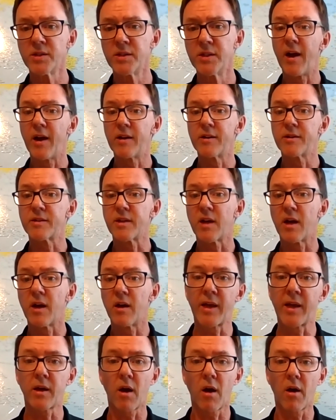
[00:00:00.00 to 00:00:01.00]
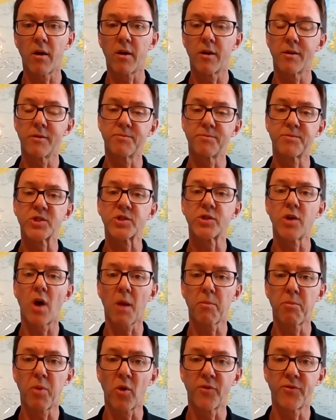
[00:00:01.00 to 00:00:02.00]
And like our
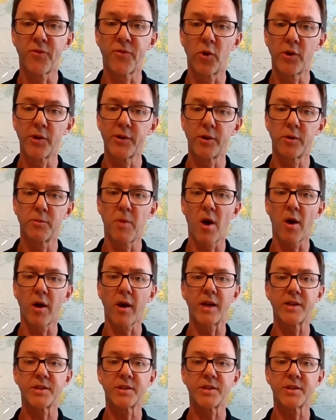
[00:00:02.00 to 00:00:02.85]
stock portfolio, Mark,